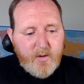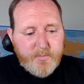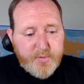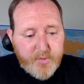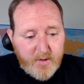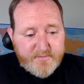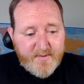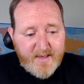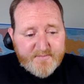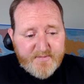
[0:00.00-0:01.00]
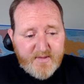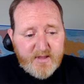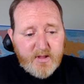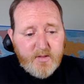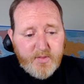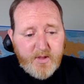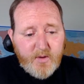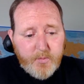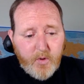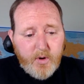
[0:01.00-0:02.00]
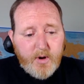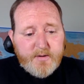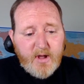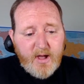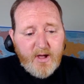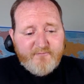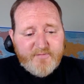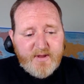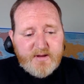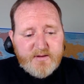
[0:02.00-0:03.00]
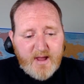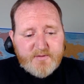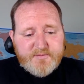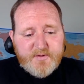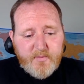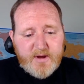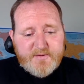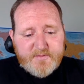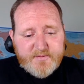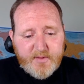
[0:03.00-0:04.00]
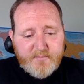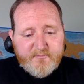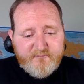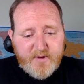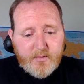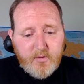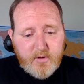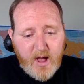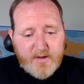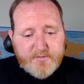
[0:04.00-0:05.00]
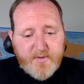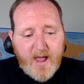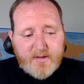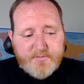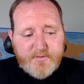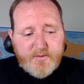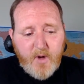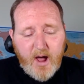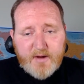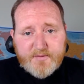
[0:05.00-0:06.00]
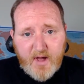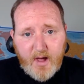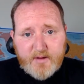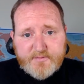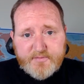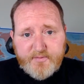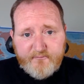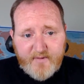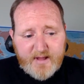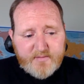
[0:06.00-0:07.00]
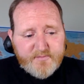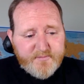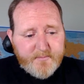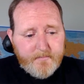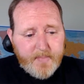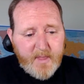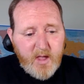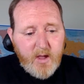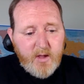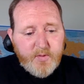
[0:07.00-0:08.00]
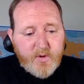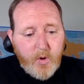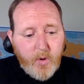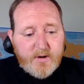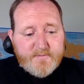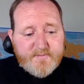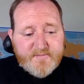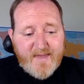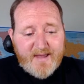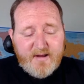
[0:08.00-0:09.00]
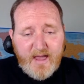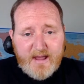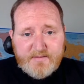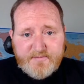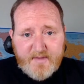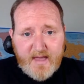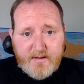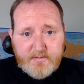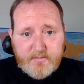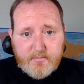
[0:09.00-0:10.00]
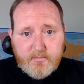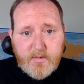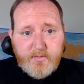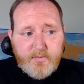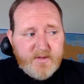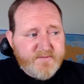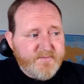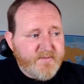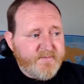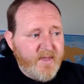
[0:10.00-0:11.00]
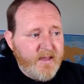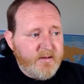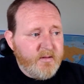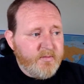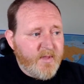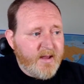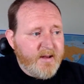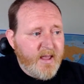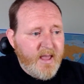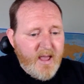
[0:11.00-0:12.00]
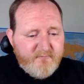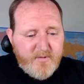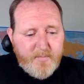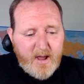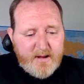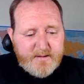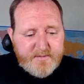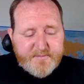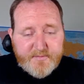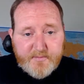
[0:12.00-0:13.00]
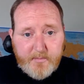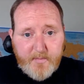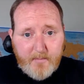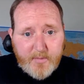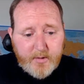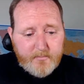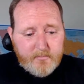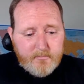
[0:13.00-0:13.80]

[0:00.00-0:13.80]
protesting the award of the Next Generation Delivery Vehicle contract to Oshkosh Defence. The court set a date, and this is a date that everybody needs to remember.